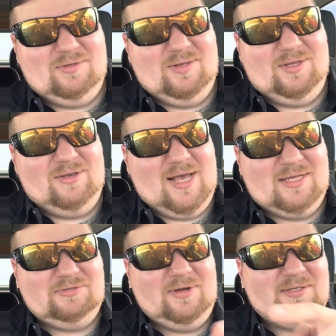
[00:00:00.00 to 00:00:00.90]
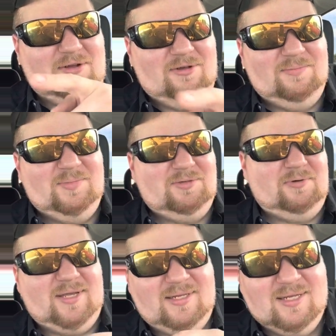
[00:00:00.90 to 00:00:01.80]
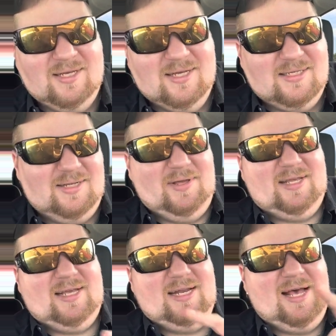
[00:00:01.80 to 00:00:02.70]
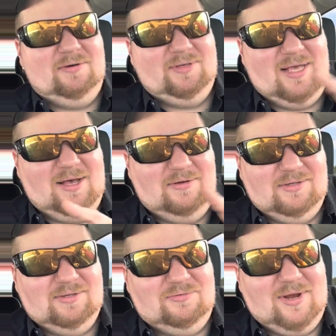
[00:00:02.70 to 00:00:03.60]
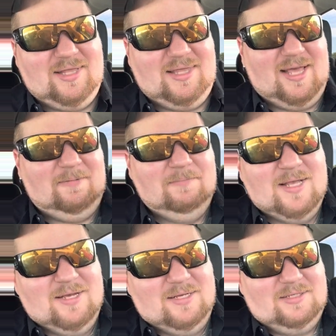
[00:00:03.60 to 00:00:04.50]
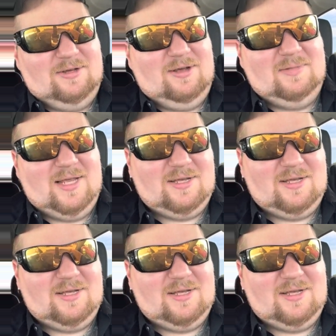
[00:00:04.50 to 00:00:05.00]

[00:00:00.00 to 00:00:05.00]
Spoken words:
you got stress all in between, depending on how you rate that. So I'm like,